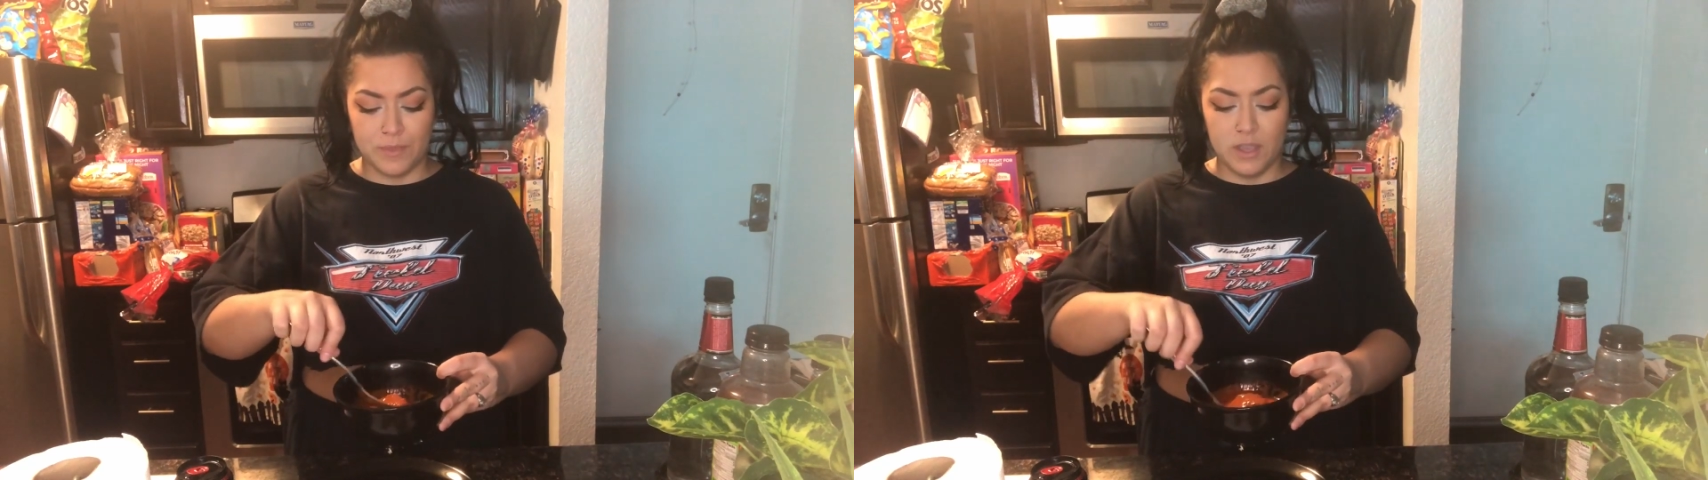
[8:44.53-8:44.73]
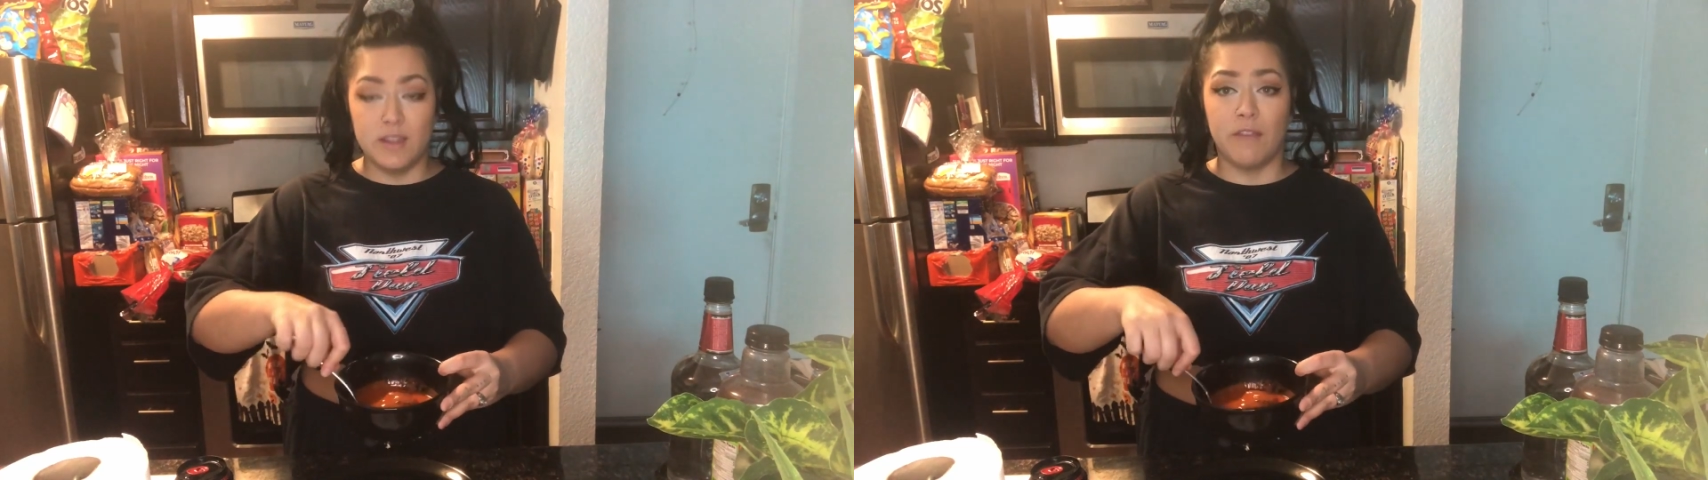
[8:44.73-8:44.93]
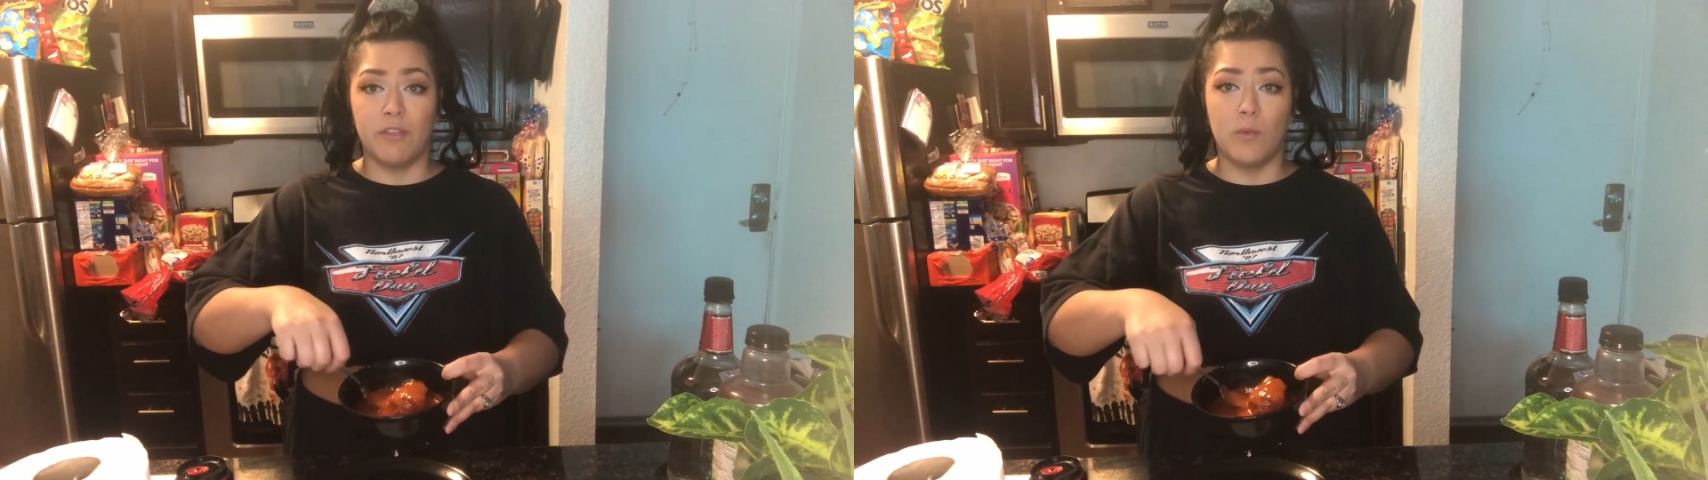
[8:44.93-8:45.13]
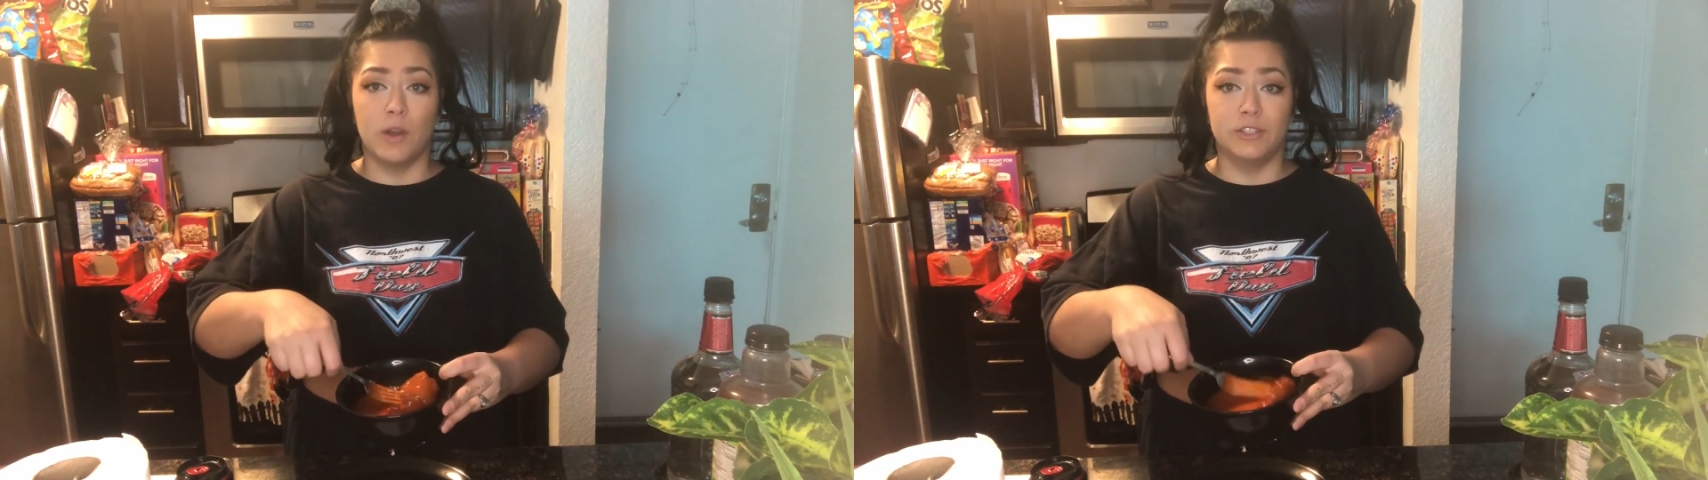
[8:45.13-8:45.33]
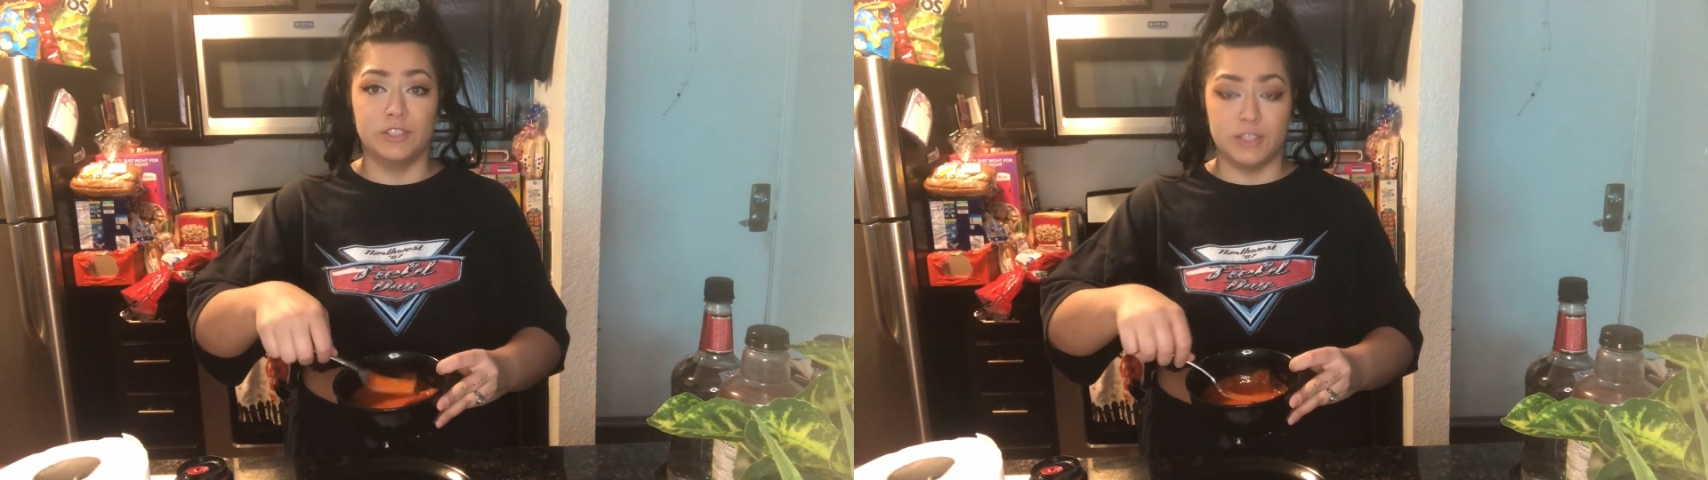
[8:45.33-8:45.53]
you definitely
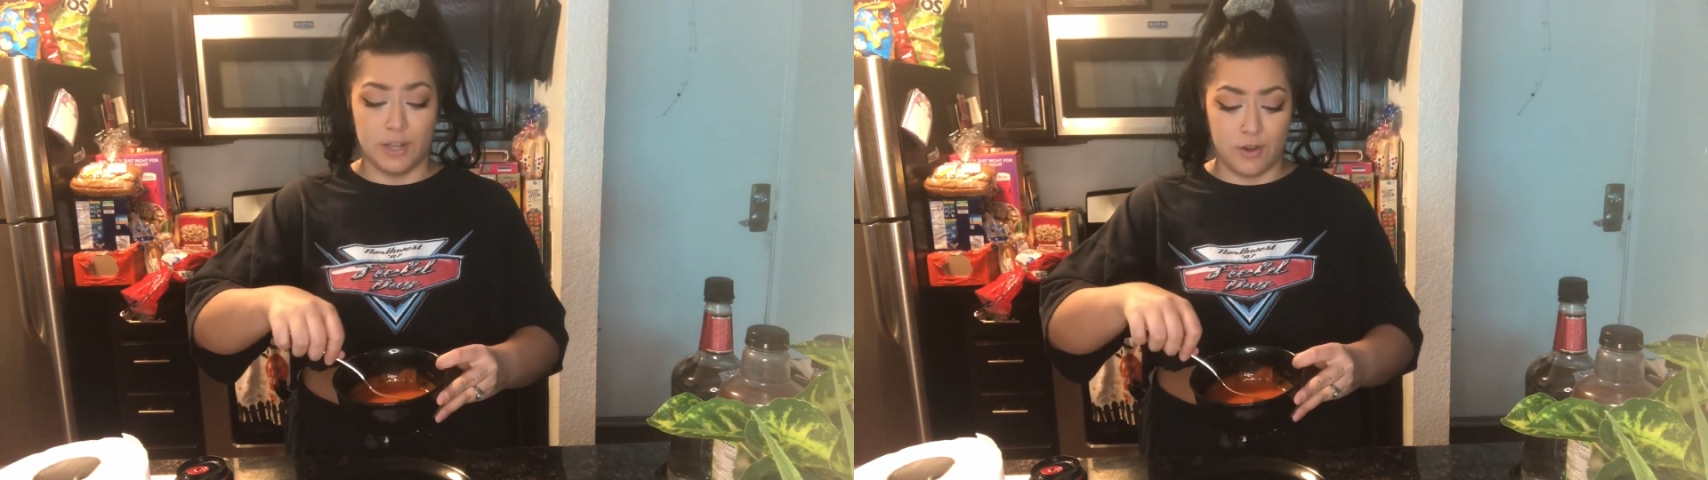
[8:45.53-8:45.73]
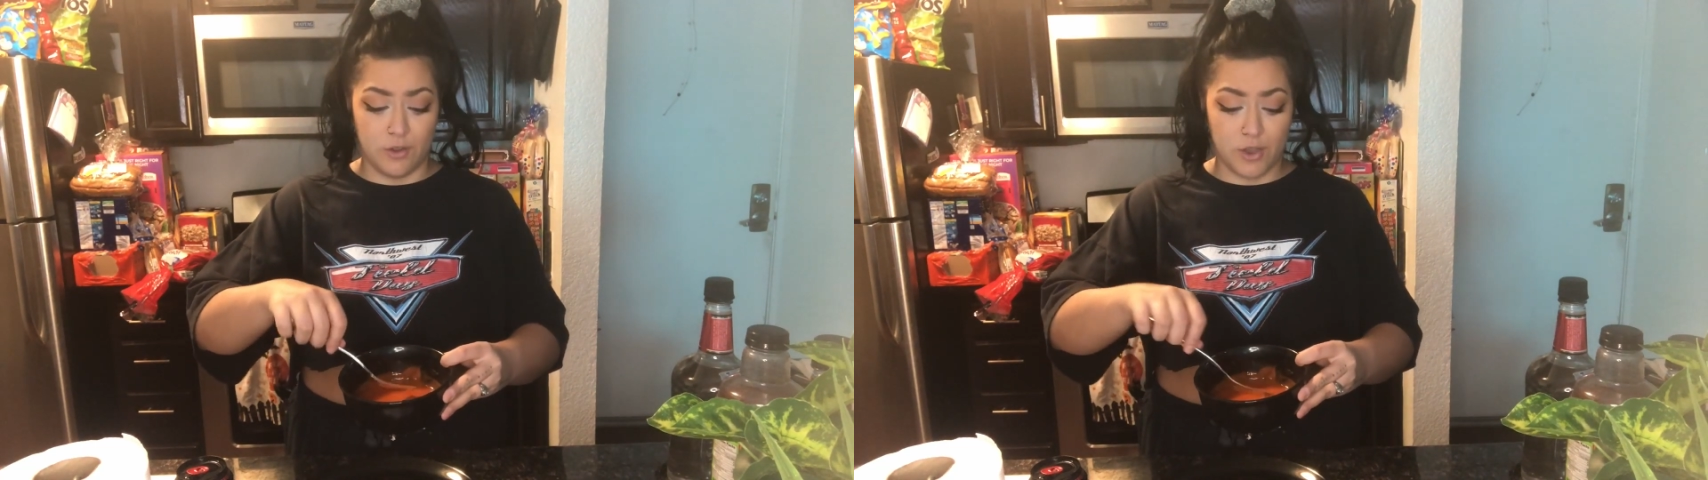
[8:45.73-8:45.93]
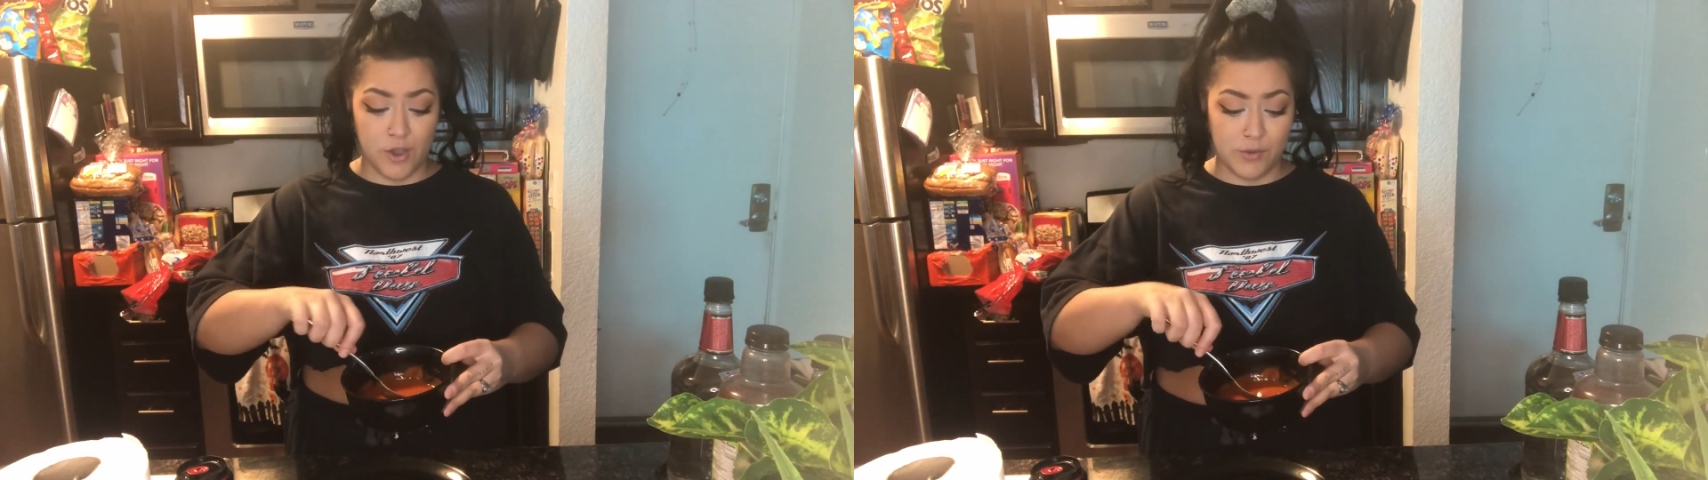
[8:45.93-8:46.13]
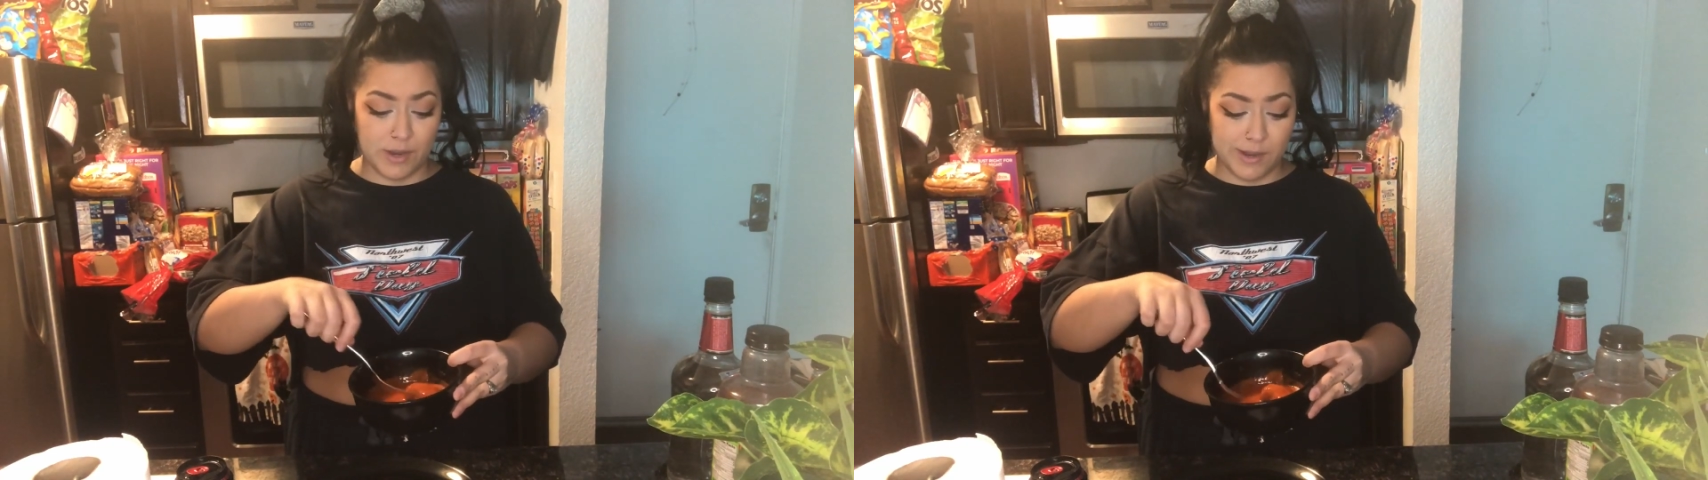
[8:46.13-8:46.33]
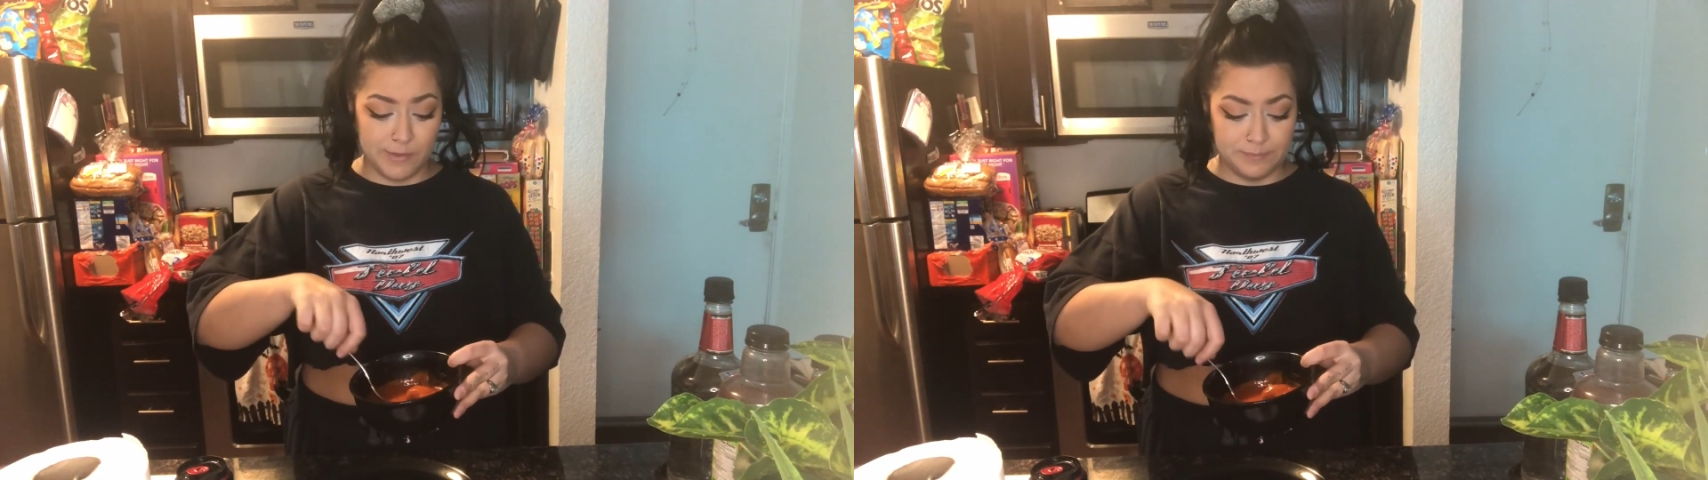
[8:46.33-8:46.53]
want to just get it all
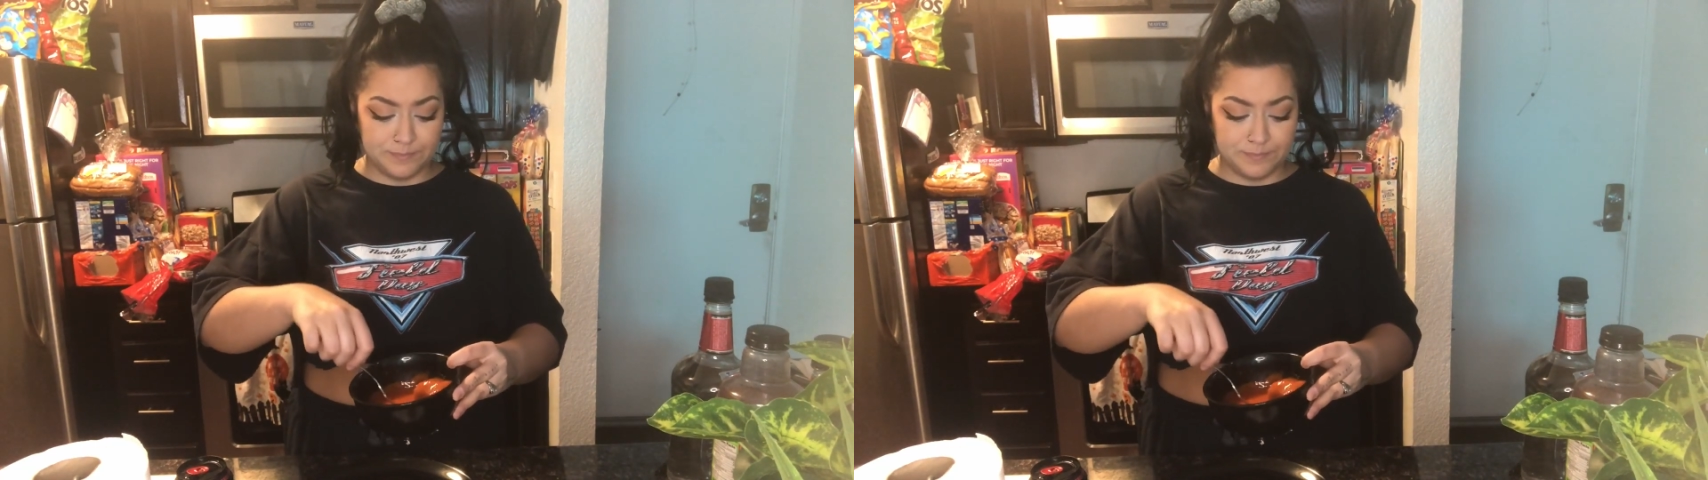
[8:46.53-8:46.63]
coated.